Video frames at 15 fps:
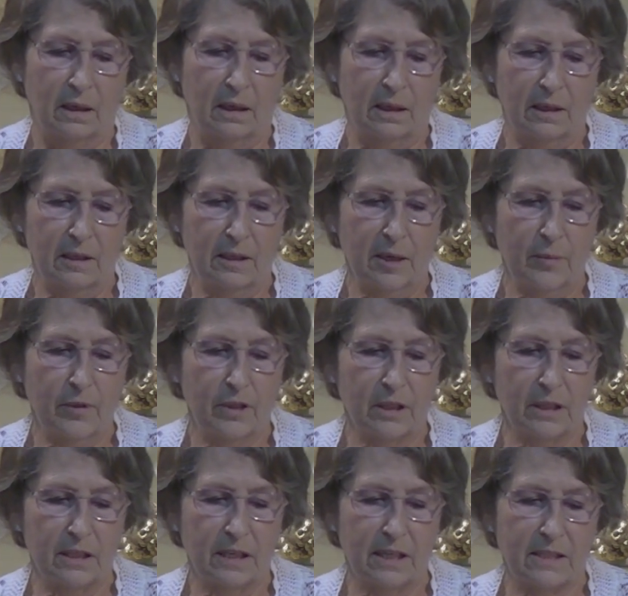
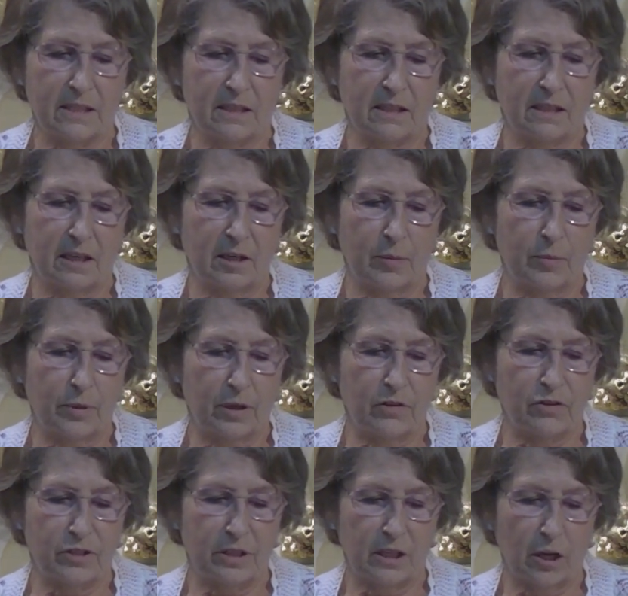Nebuchadnezzar then approached
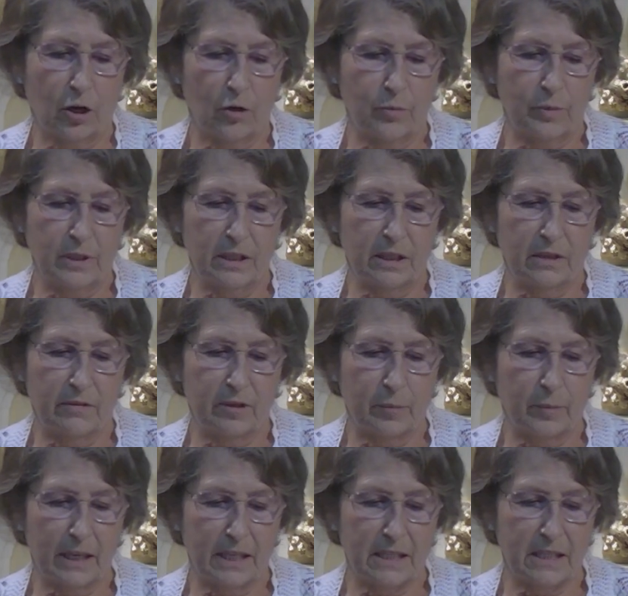the opening of the
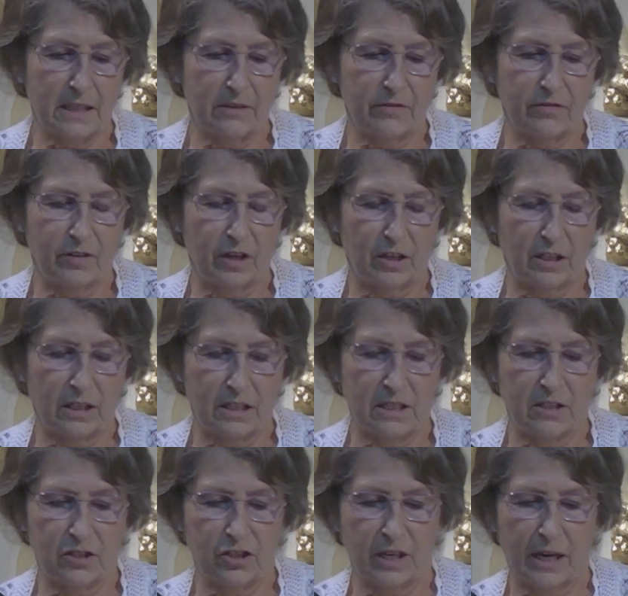blazing furnace and
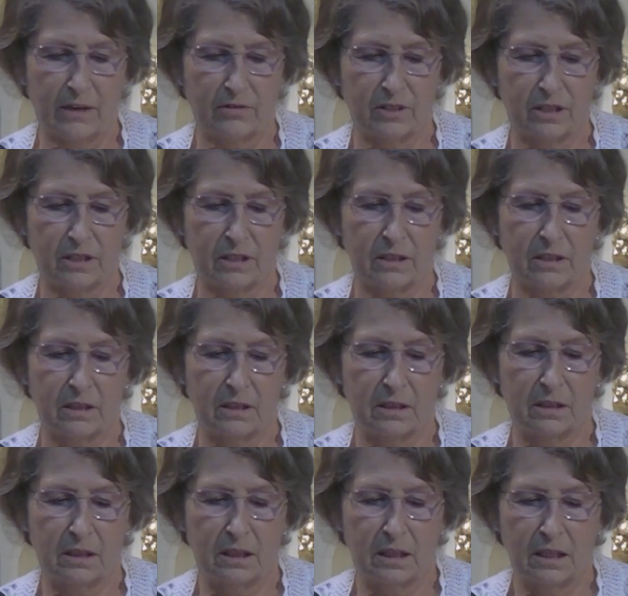shouted,
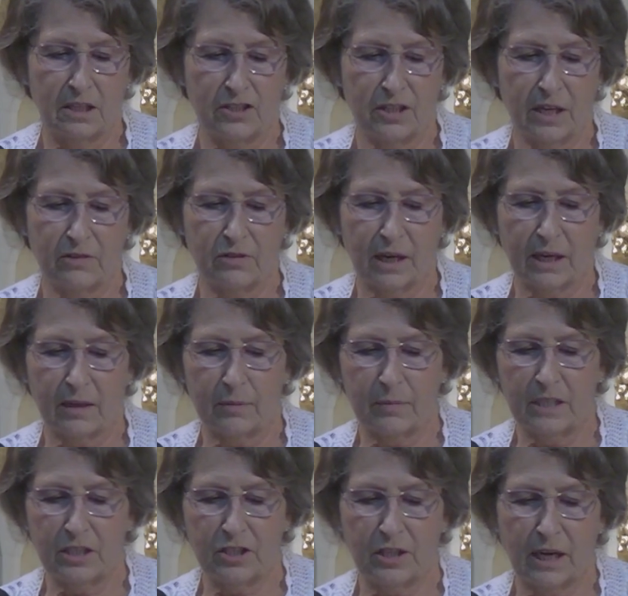Shadrach,
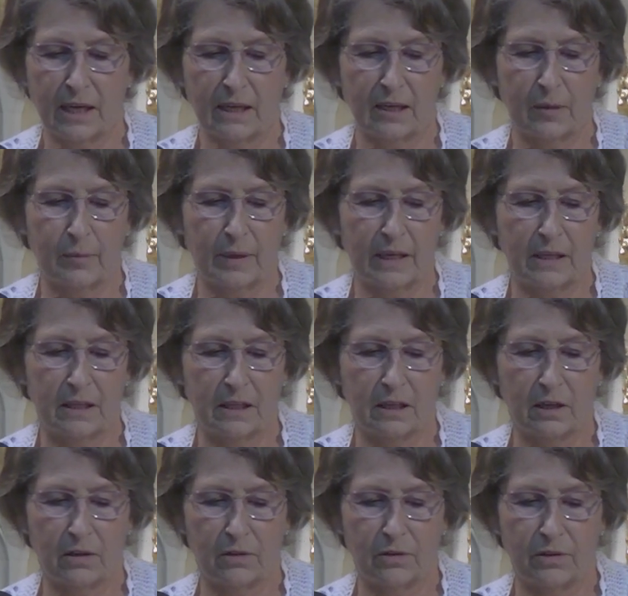Meshach, and Abednego,
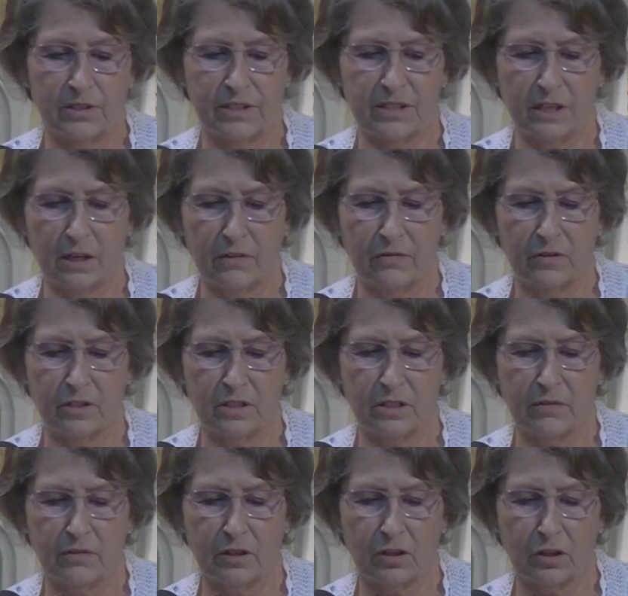servants of the
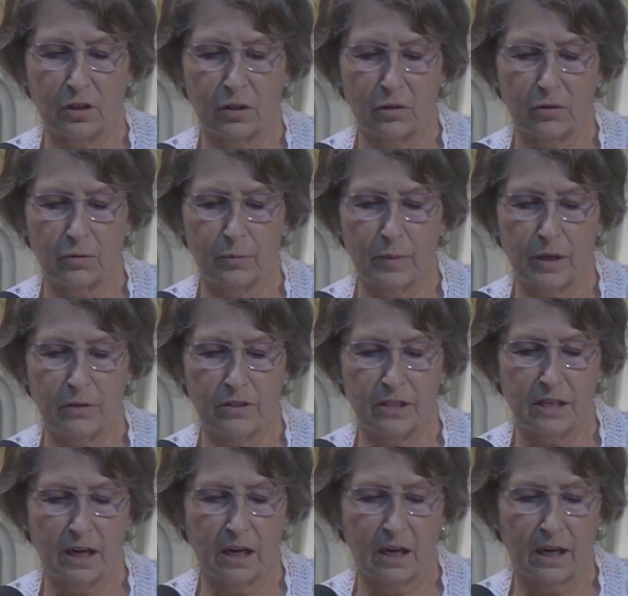God Most
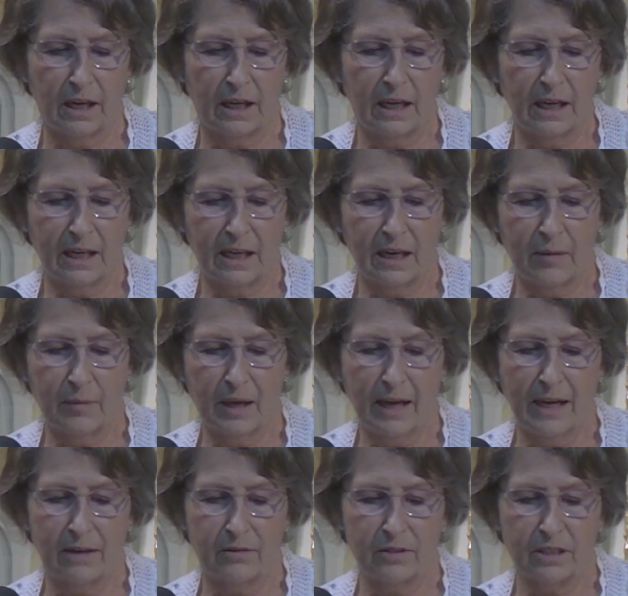High, come
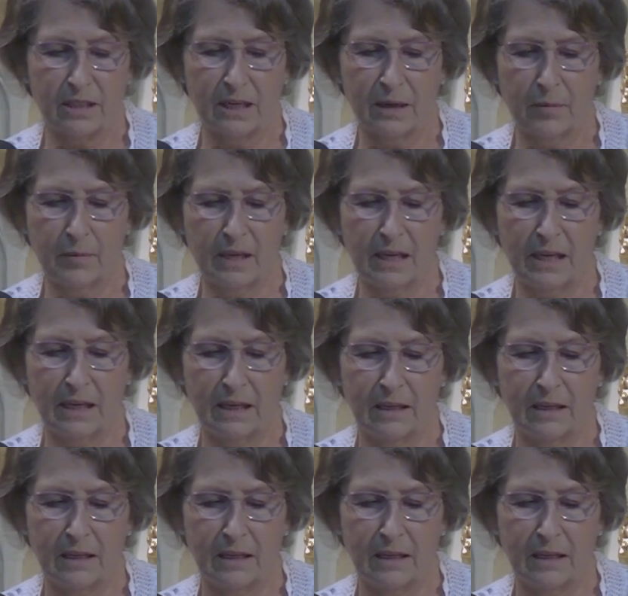out, come here.